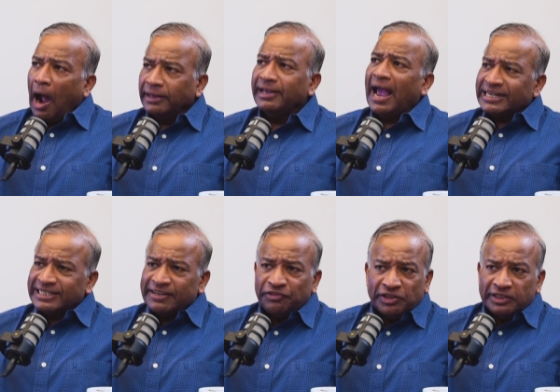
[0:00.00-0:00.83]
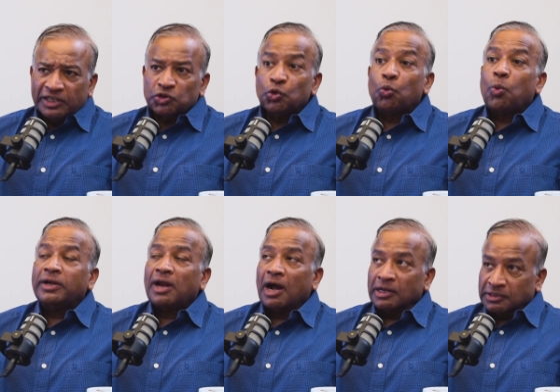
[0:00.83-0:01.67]
I think, as in everything, there's no
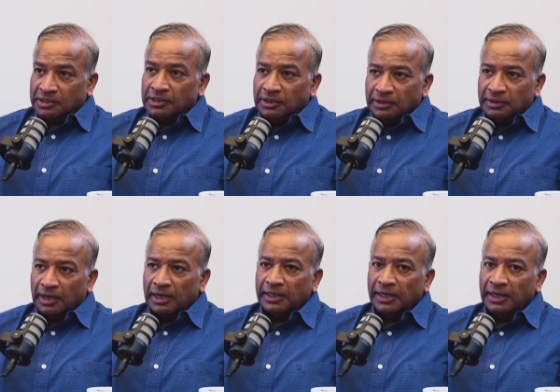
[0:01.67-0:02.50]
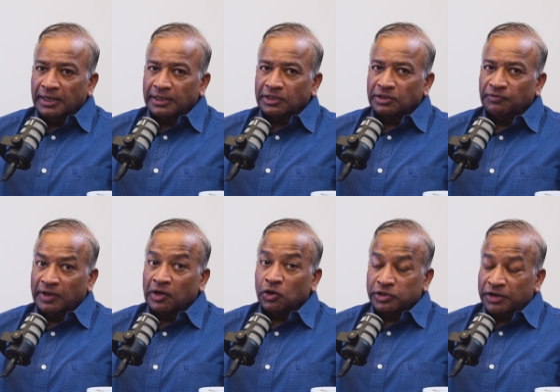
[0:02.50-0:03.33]
one answer. Mm -hmm. I mm-hmm. think it, we
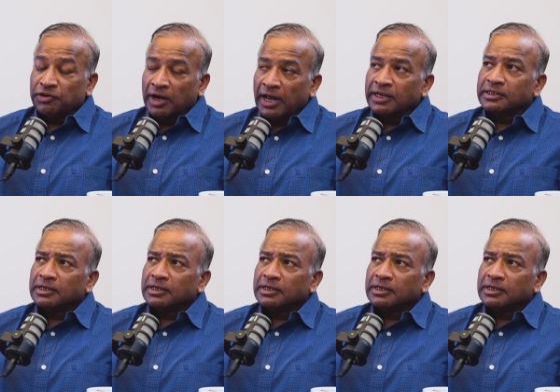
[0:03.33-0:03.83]
cannot generalize.